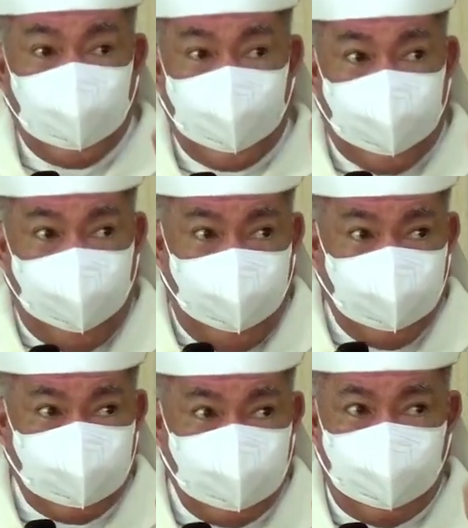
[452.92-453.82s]
the
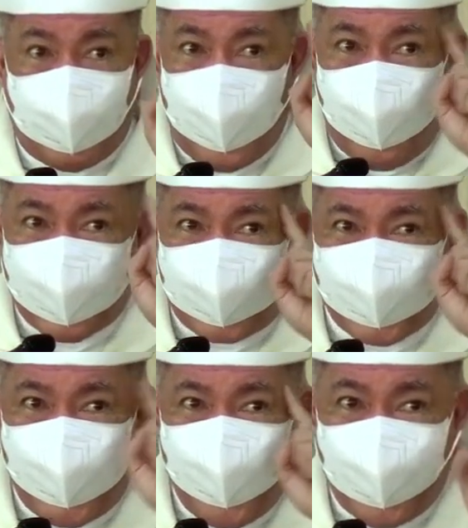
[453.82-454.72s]
gate, now get
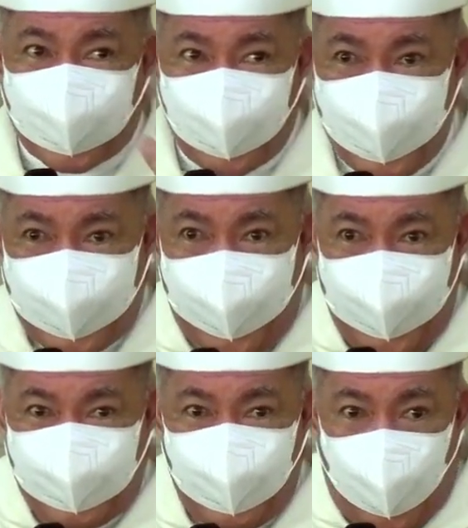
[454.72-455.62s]
niyo, through the gate,